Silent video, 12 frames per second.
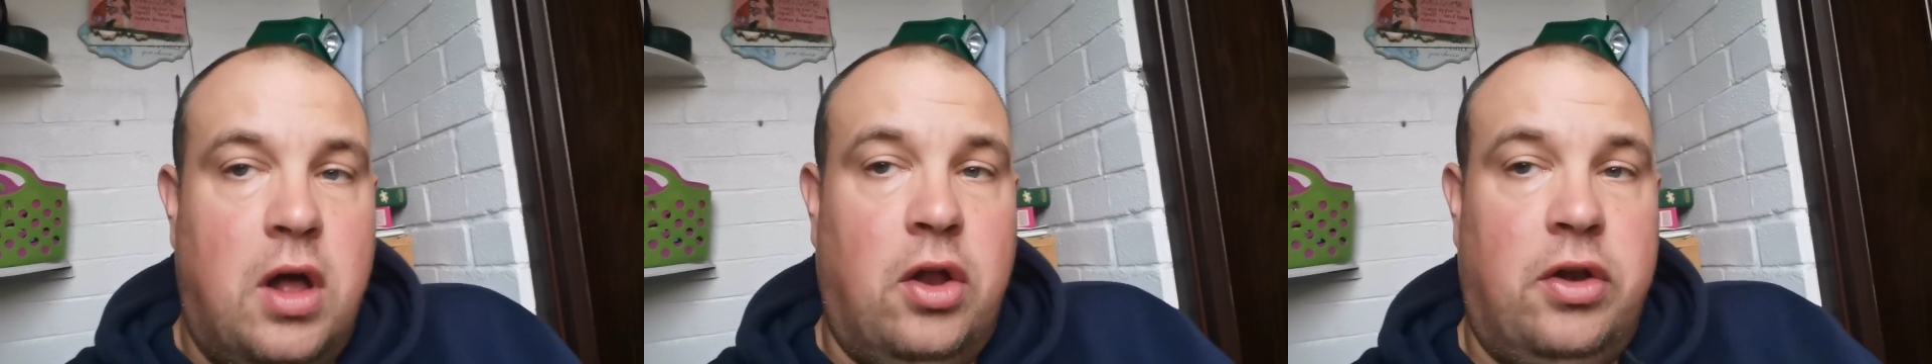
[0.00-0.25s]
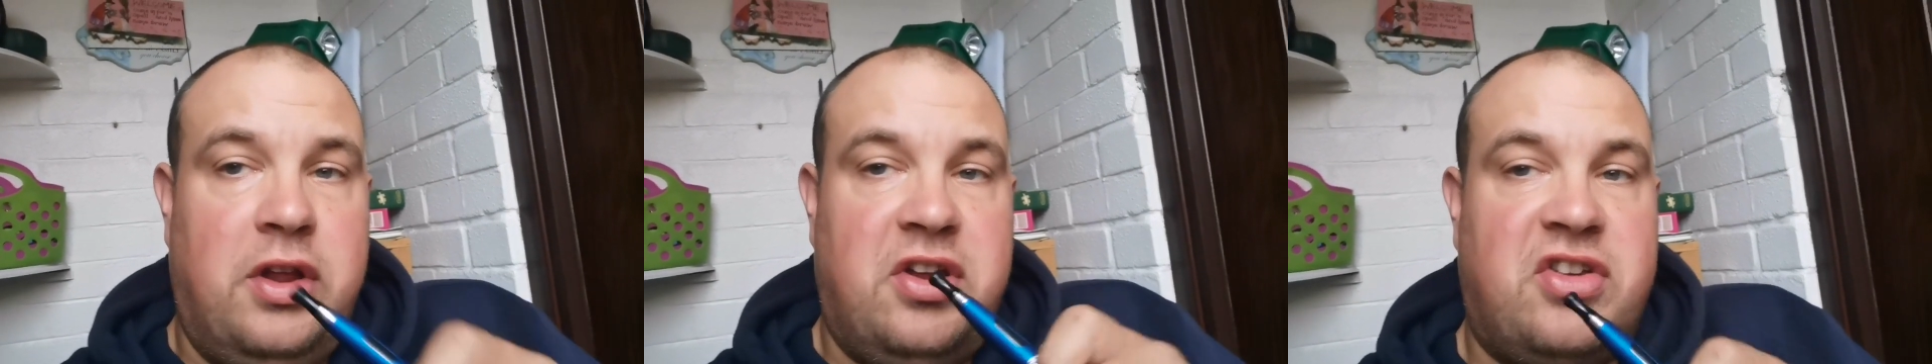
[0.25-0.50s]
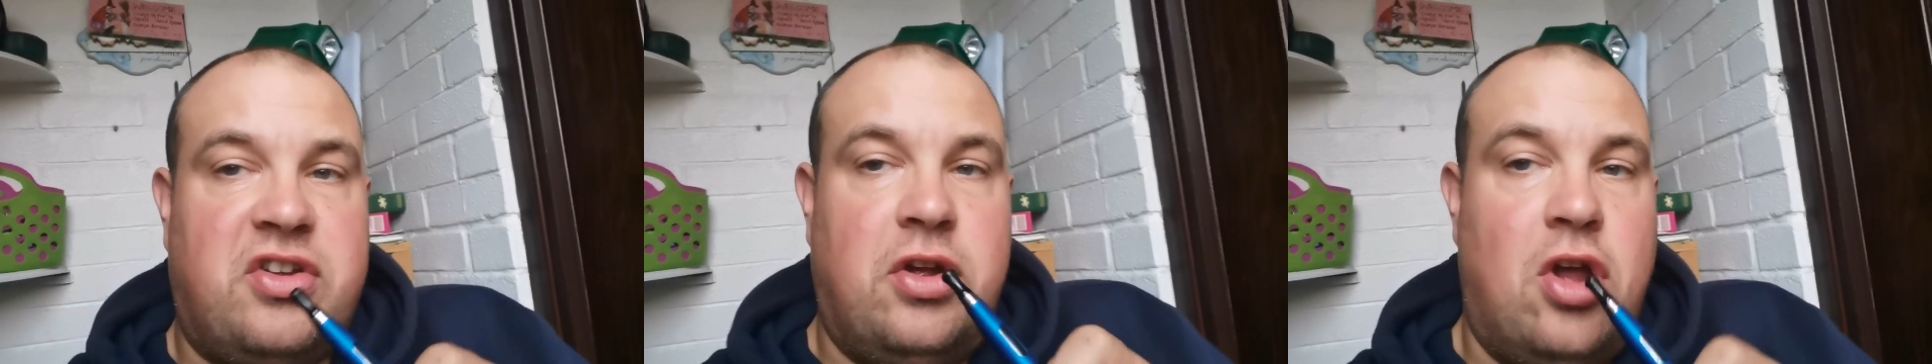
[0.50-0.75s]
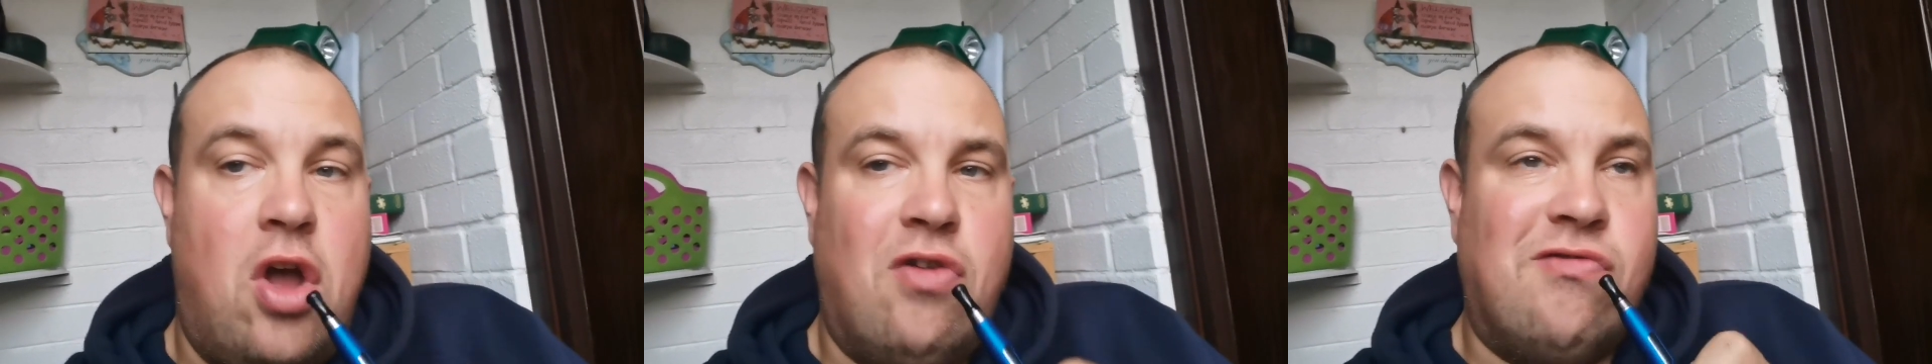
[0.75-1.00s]
on this
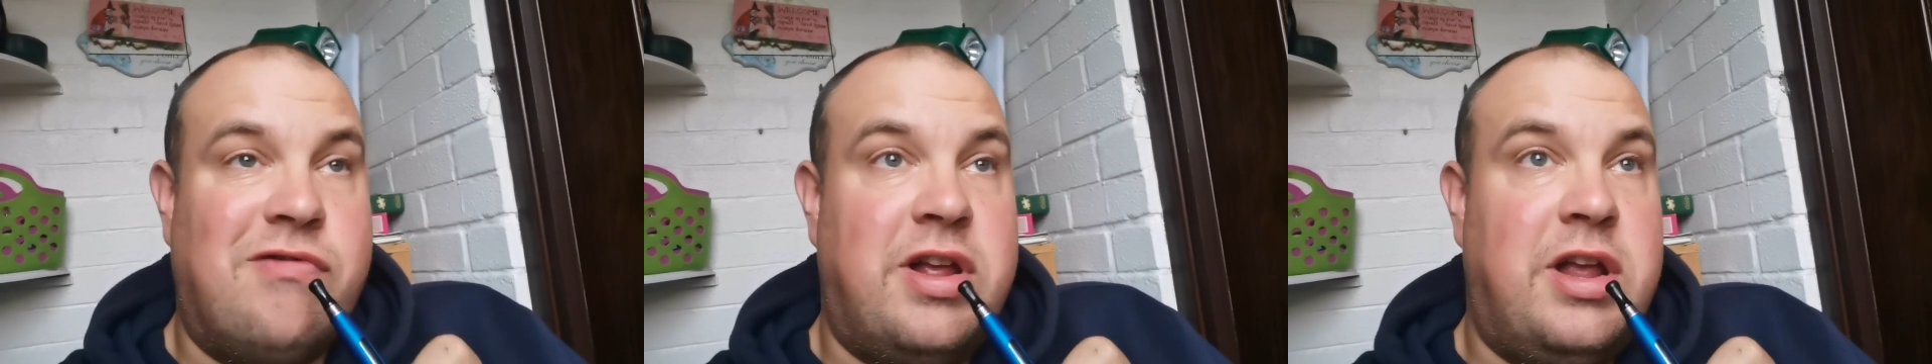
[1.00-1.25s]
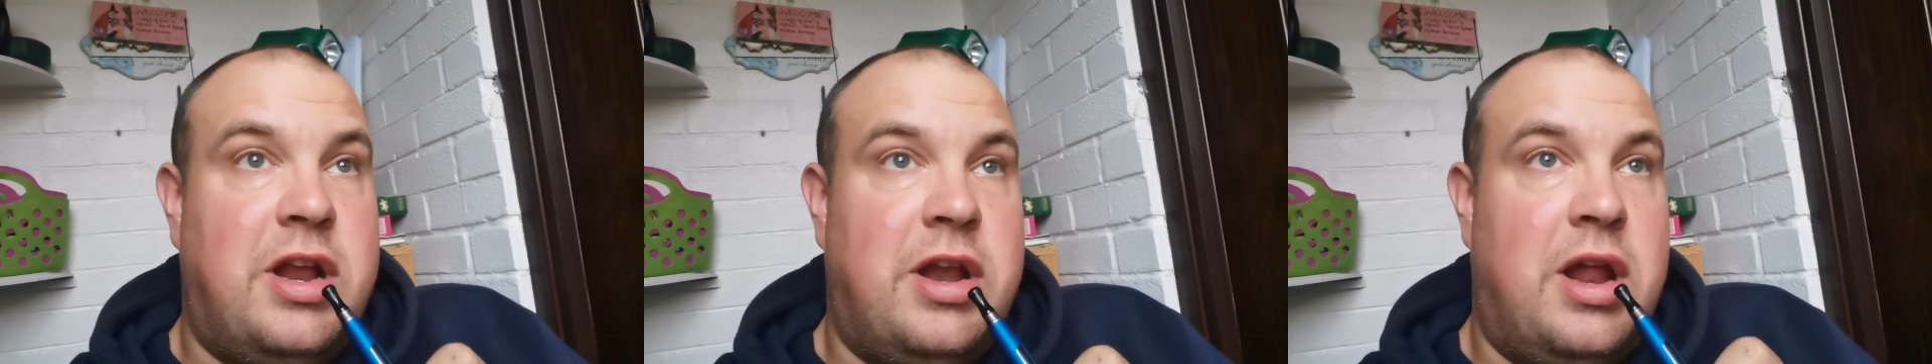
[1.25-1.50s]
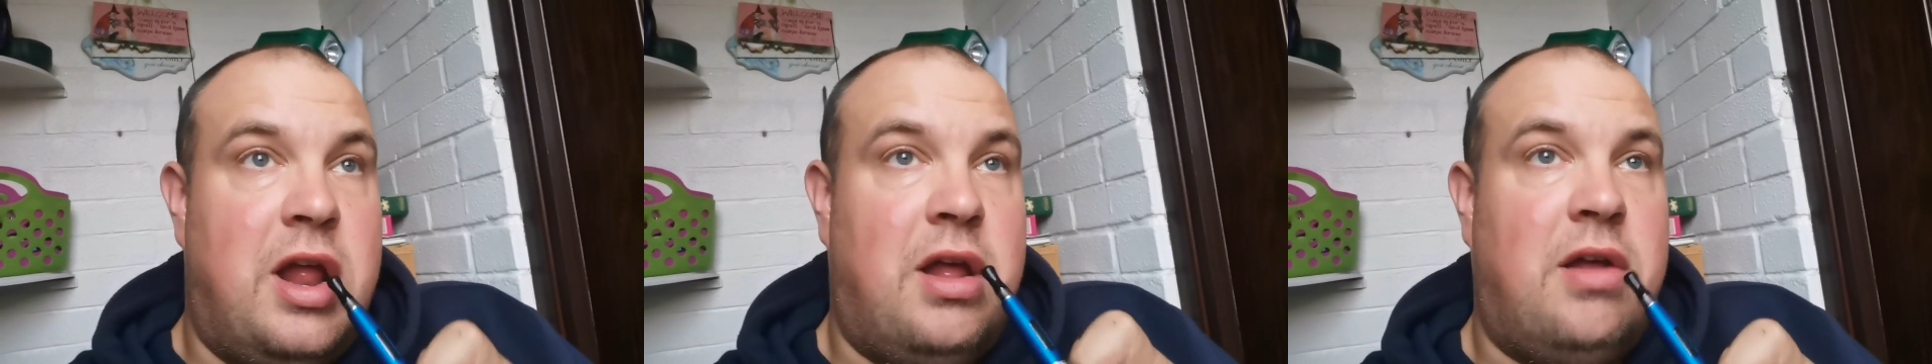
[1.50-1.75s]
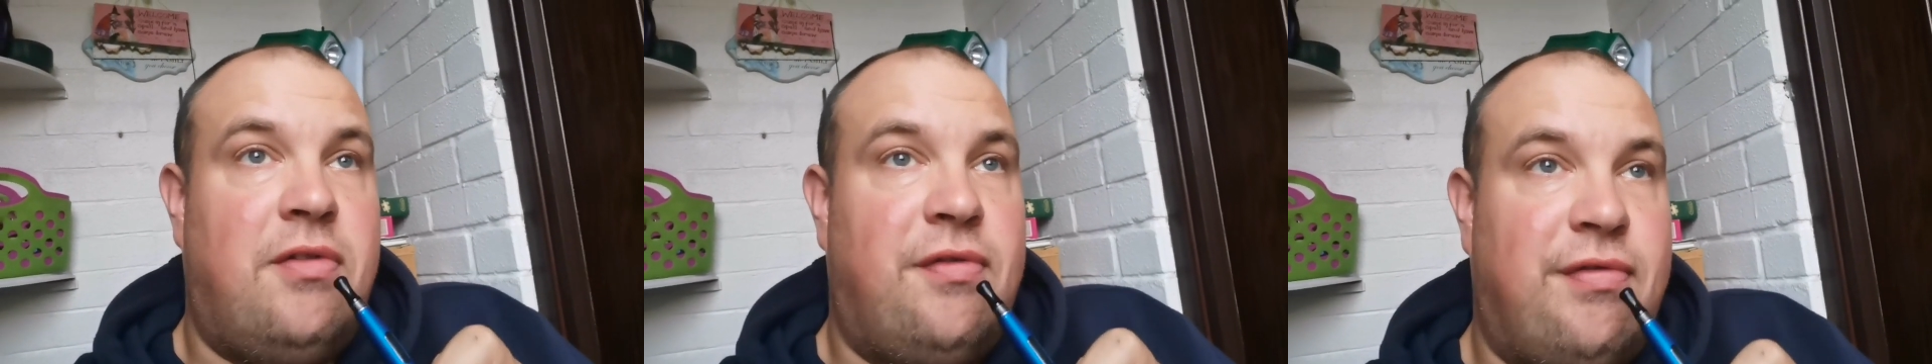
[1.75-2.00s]
uh, rainy
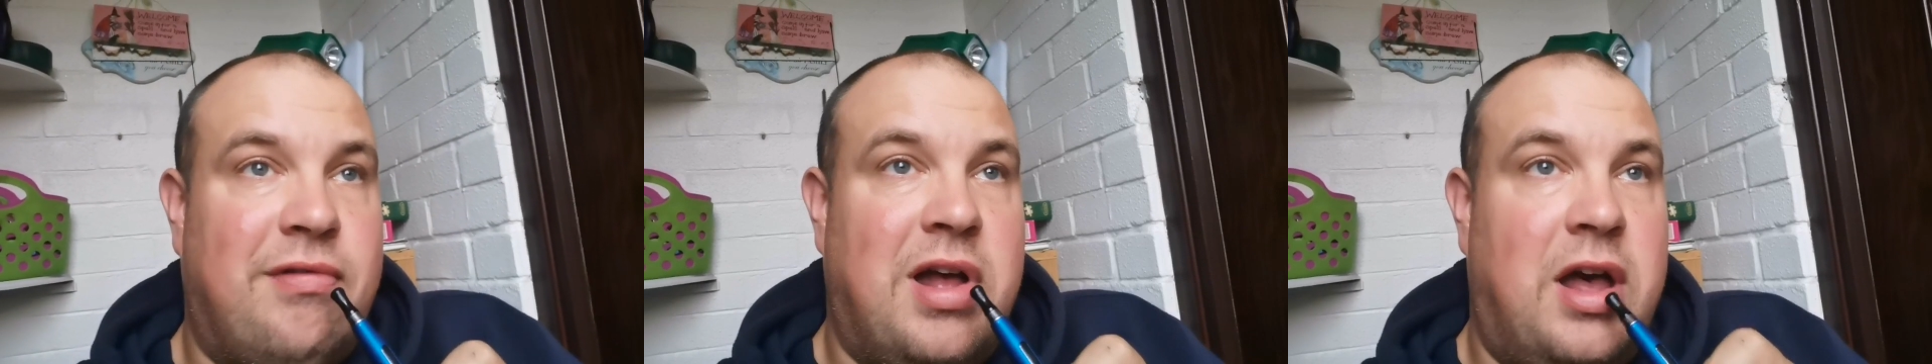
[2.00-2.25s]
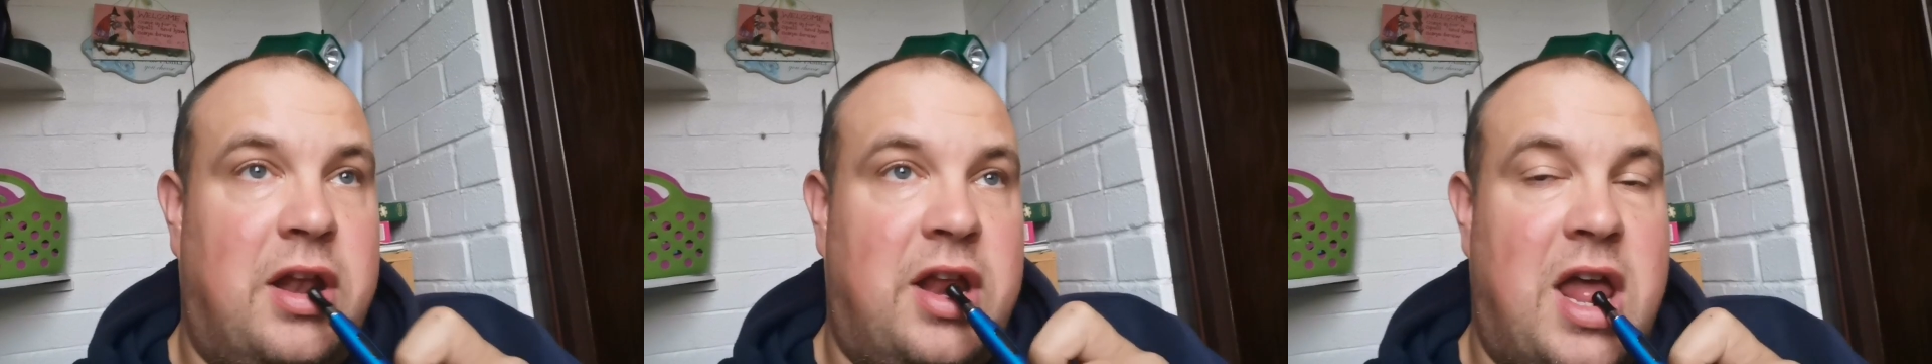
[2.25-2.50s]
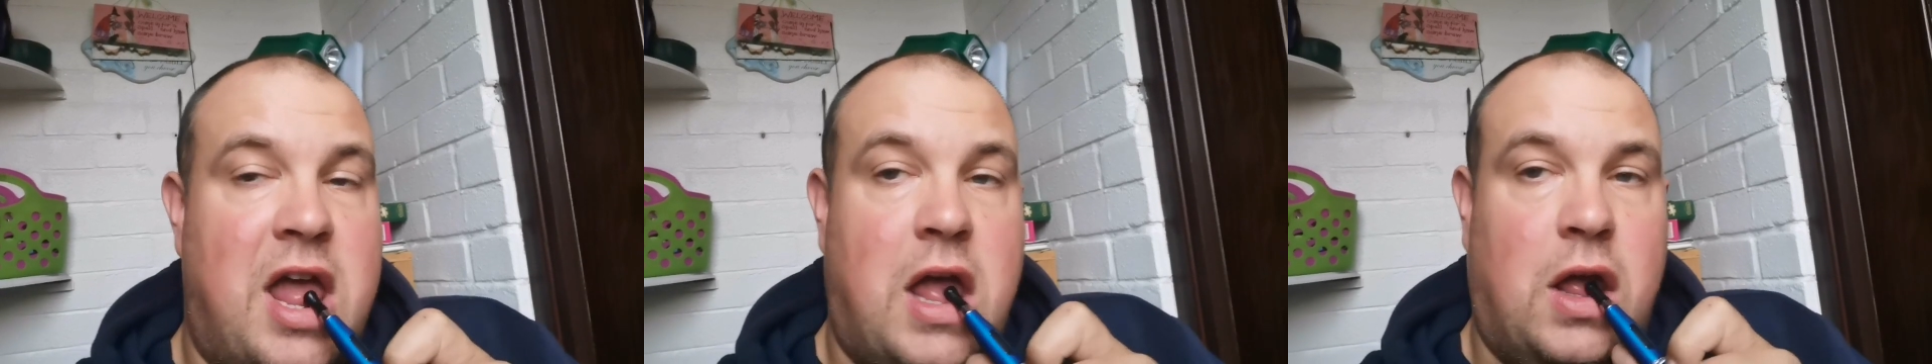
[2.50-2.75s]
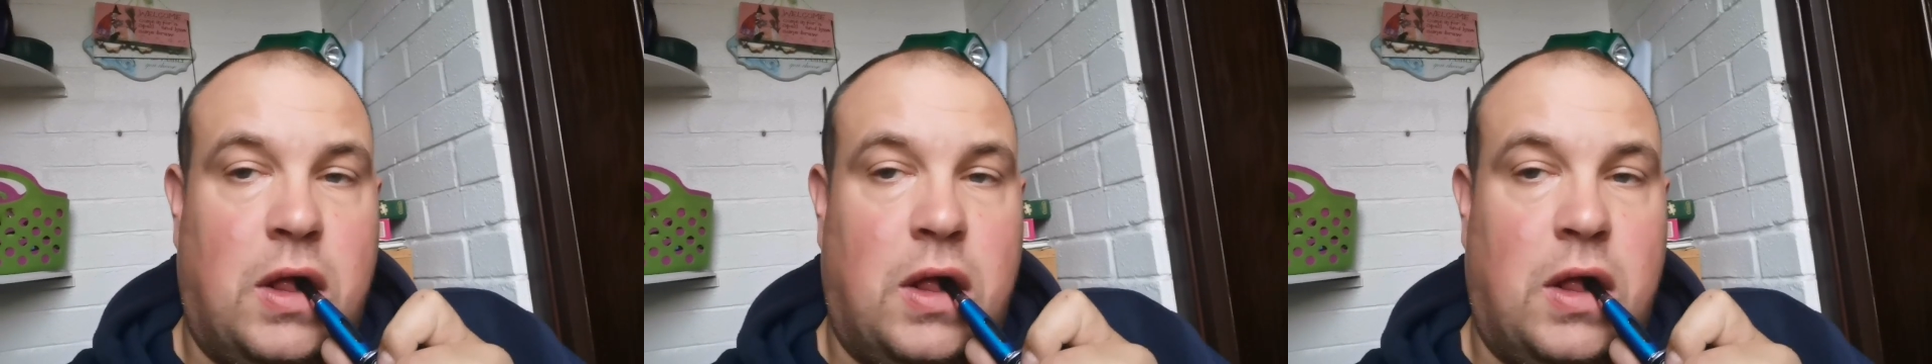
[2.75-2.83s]
Friday.